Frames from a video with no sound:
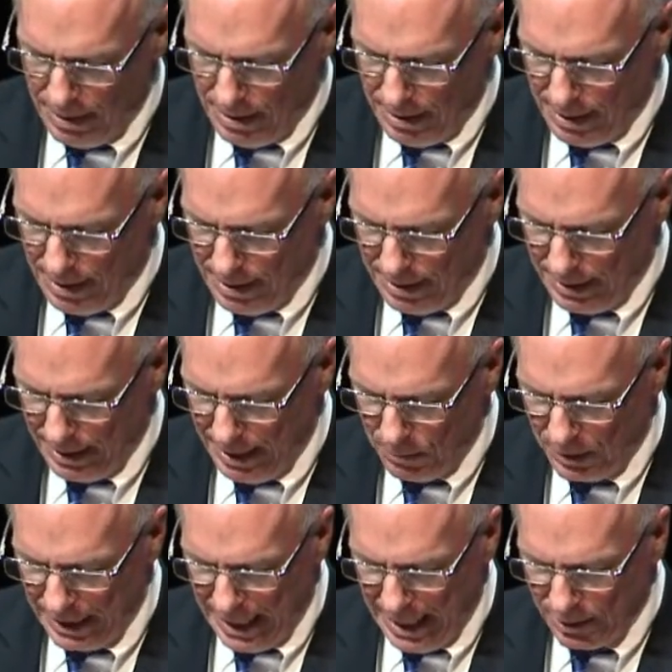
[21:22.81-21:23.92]
And
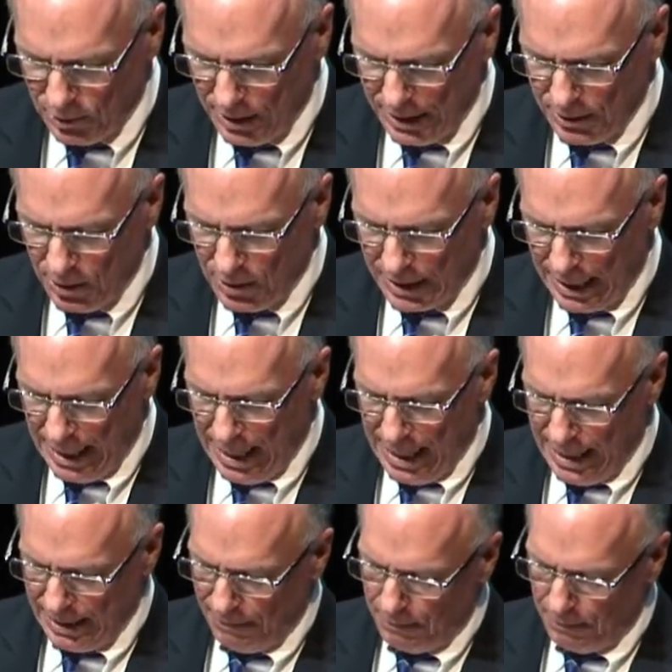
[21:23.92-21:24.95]
when you actually look at,